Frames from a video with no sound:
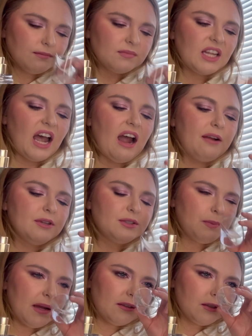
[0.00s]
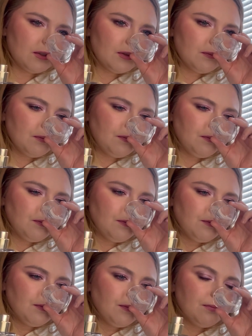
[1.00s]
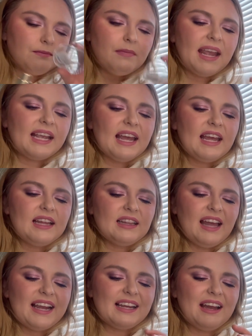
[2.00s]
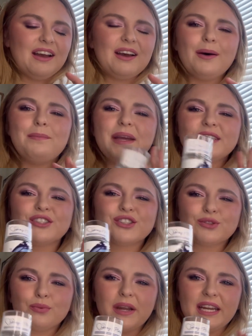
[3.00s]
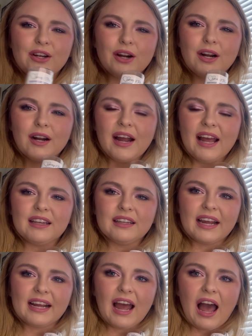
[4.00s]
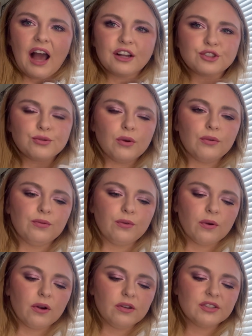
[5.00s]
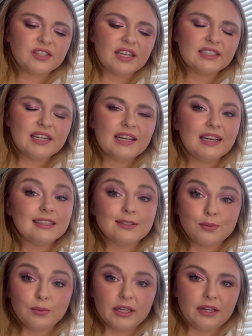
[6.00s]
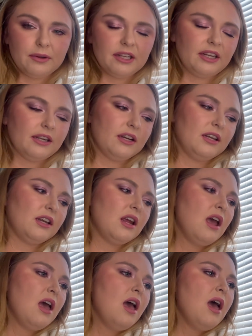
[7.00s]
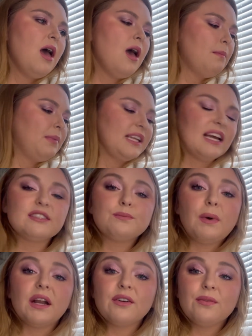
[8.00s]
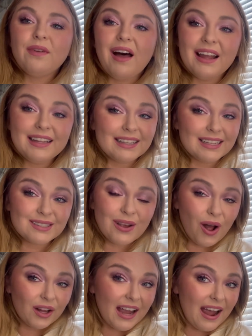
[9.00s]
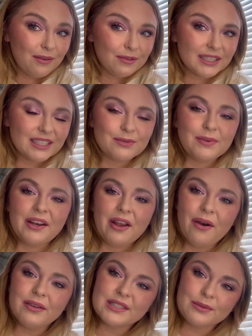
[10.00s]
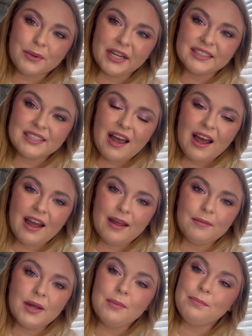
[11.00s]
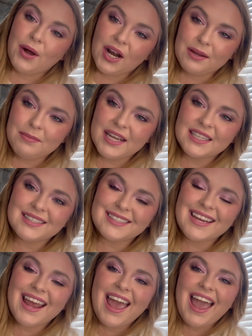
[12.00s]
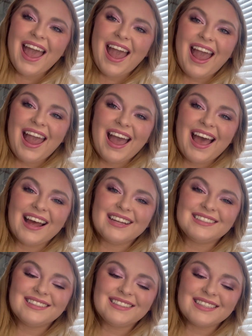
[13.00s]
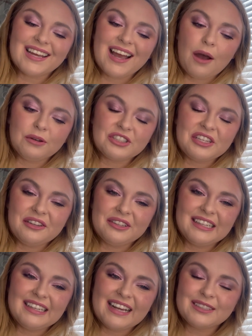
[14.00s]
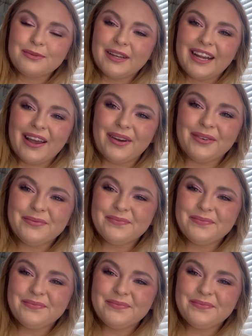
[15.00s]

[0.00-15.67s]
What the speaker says: the iris petals make it like a bit sweeter and like actual floral scented. It's really, really good. But that's Butterfly, and that's all I have for this video, Springtime Body Mist. And I will see you in the next video.